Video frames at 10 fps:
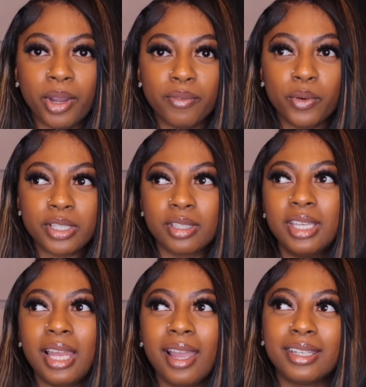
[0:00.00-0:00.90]
her for? So
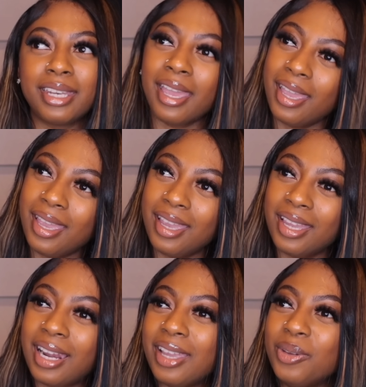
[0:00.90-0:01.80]
he like,
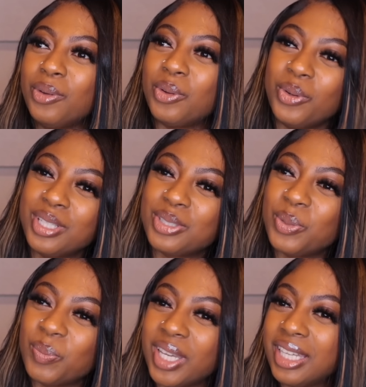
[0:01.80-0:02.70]
dang, like, you doing
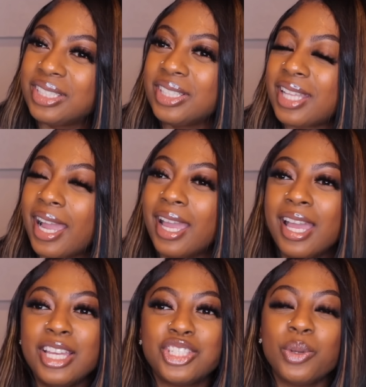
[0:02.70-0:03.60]
too much. He was like,
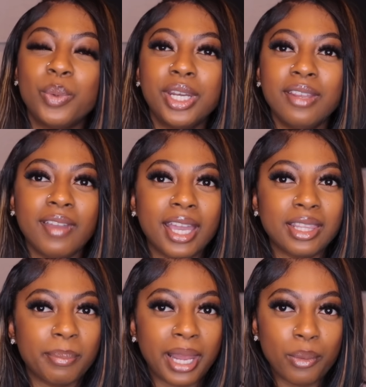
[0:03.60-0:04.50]
she wouldn't even have
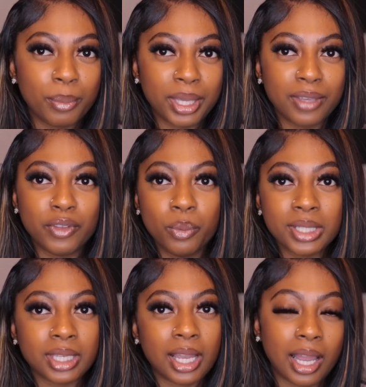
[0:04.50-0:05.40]
to play with me if you
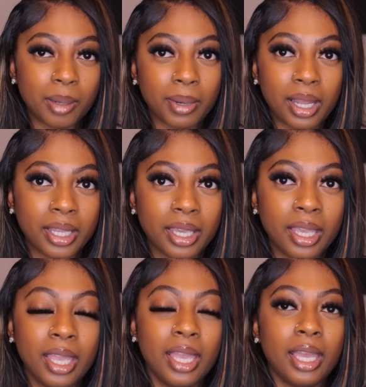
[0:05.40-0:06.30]
wasn't cock
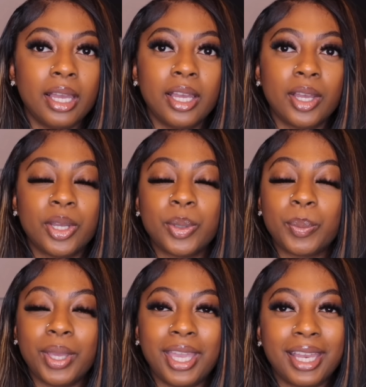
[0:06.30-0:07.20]
blocking
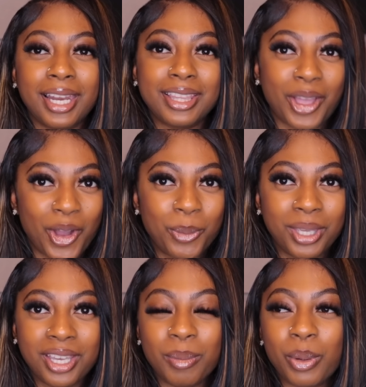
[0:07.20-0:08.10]
and let the
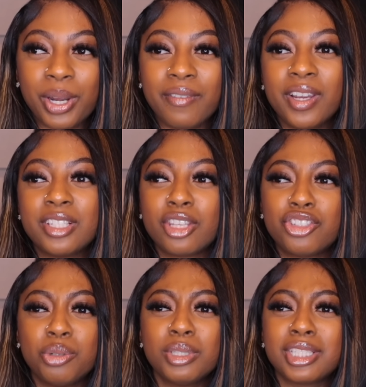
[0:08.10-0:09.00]
homie come or whatever. So
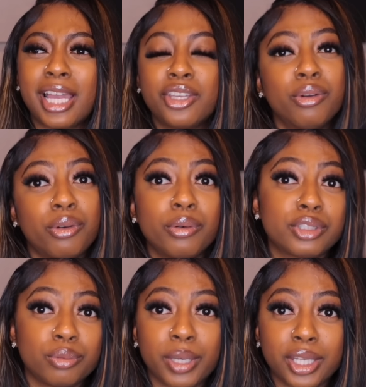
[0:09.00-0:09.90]
she was just like, you
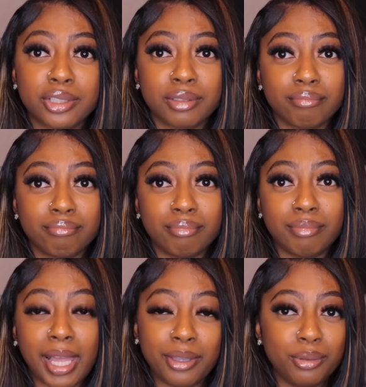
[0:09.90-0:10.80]
doing too much.
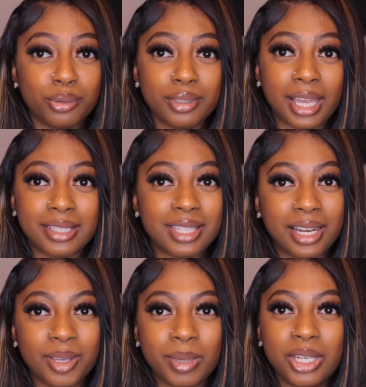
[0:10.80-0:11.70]
Like, you doing, like,
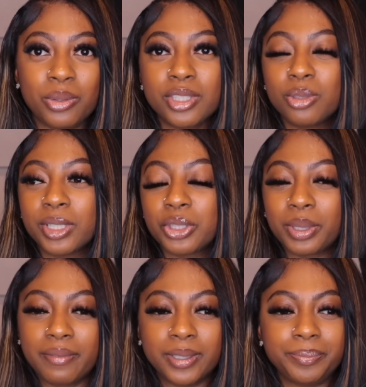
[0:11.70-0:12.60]
telling him he doing too much or
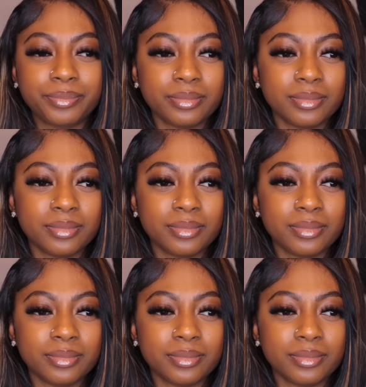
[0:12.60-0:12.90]
whatever.